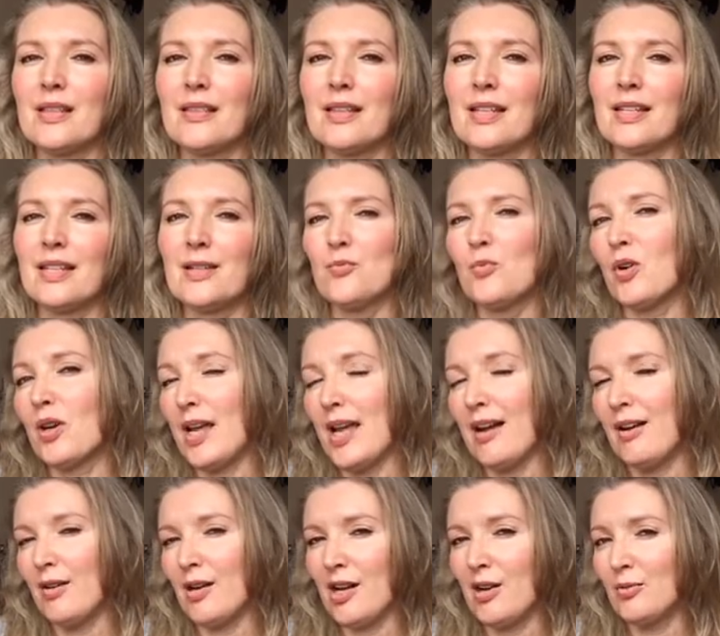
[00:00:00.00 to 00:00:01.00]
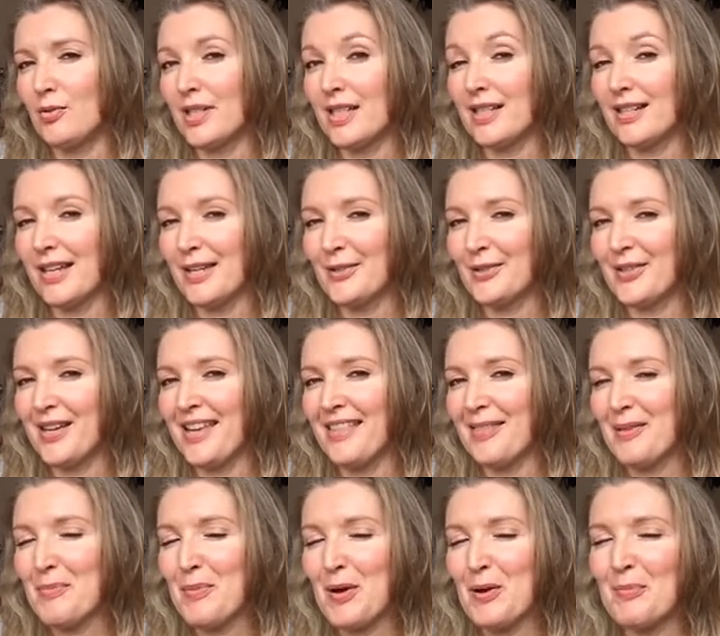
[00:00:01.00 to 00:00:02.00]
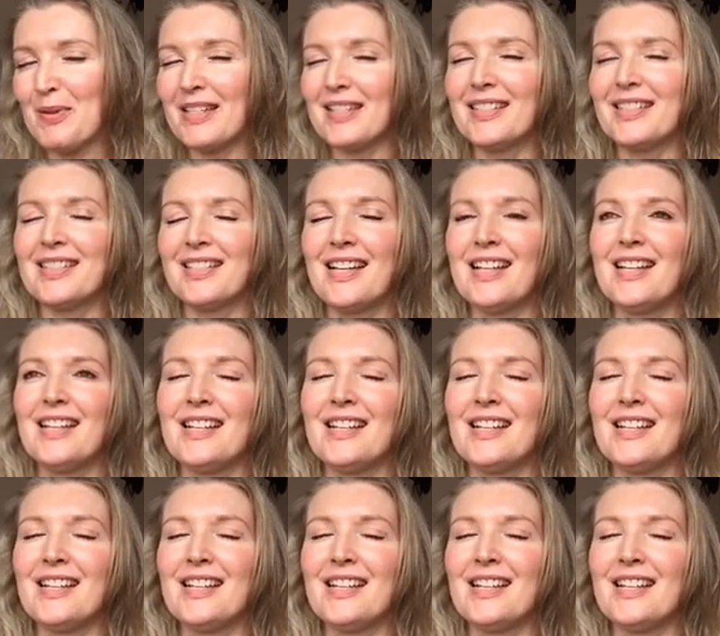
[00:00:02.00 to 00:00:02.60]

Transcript: thinking what, how I'll declutter it at the moment.